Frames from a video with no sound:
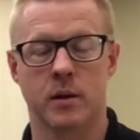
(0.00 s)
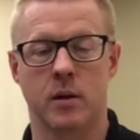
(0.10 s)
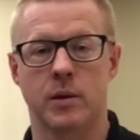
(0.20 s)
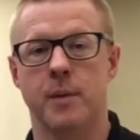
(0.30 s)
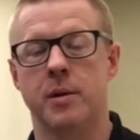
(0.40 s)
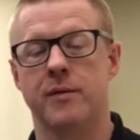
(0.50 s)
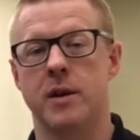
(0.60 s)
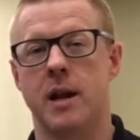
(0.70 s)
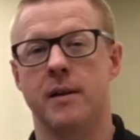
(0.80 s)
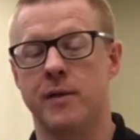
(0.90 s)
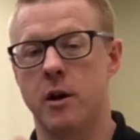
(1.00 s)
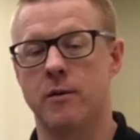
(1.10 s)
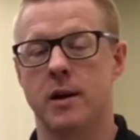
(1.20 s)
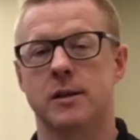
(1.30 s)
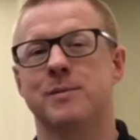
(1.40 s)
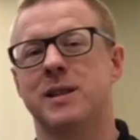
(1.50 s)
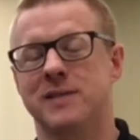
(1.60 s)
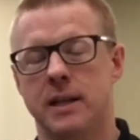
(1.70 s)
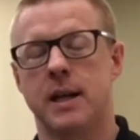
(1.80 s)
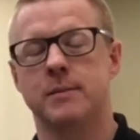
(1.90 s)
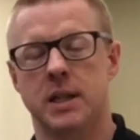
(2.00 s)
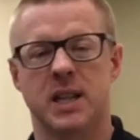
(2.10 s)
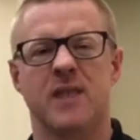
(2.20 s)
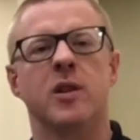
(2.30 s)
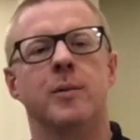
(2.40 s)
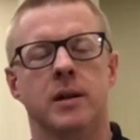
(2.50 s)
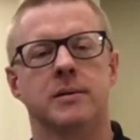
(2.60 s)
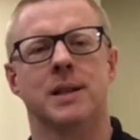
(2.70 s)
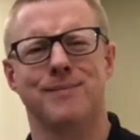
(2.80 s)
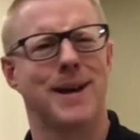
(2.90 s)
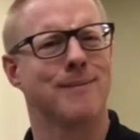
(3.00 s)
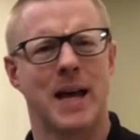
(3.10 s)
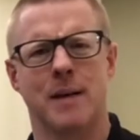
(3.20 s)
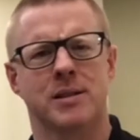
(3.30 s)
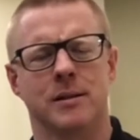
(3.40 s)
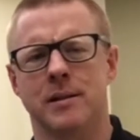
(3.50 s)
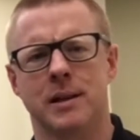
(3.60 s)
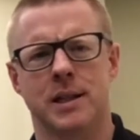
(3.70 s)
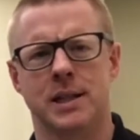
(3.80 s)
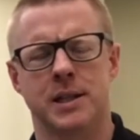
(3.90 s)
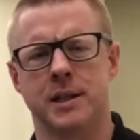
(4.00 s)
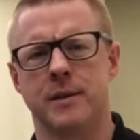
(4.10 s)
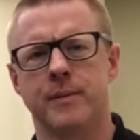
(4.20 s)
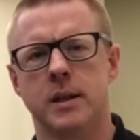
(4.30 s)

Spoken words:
Okay, but if they are runners themselves, 9 times out of 10, they'll be able to say, yeah, absolutely, let's get you in there.